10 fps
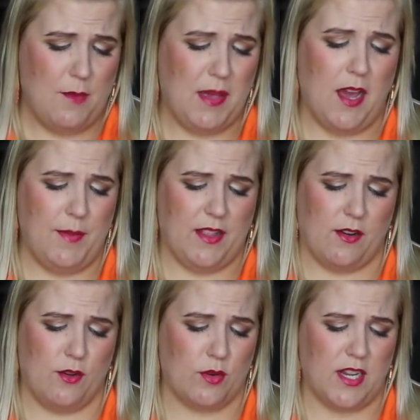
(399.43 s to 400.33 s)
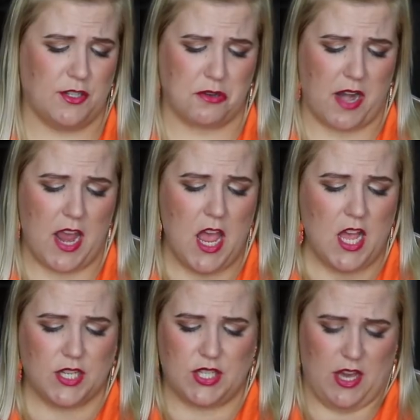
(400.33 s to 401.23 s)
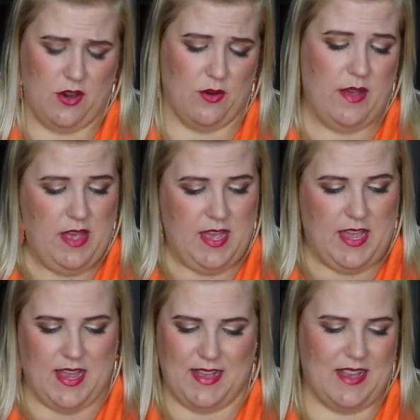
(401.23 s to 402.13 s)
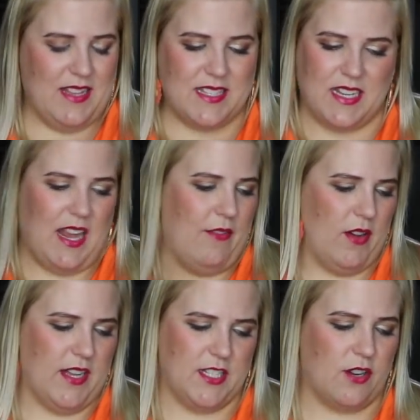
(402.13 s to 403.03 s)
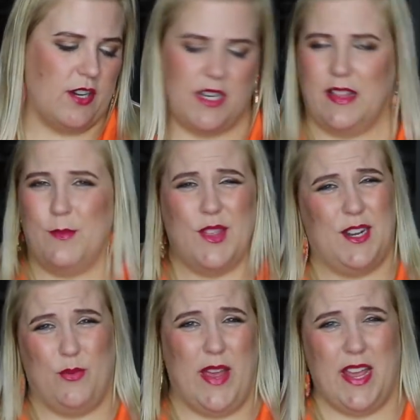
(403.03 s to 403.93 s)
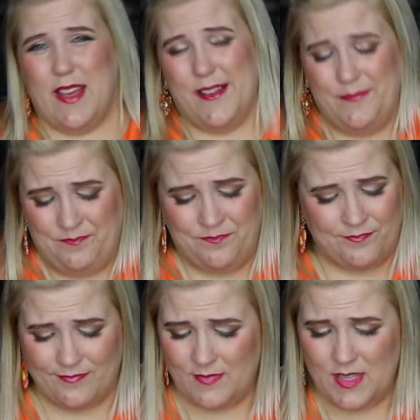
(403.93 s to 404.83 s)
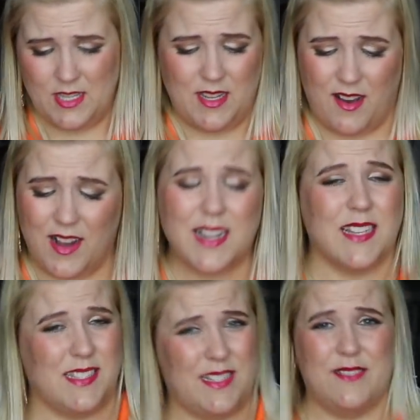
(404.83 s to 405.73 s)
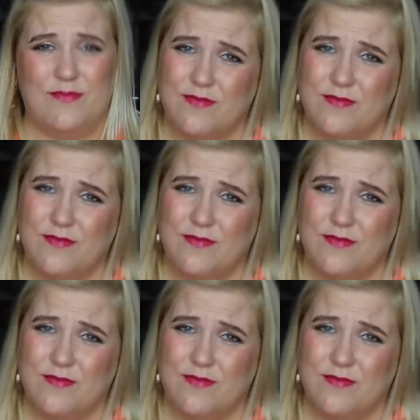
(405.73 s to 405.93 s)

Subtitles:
becoming their own country. So it's going to have all kinds of crud in them within a week. Honest.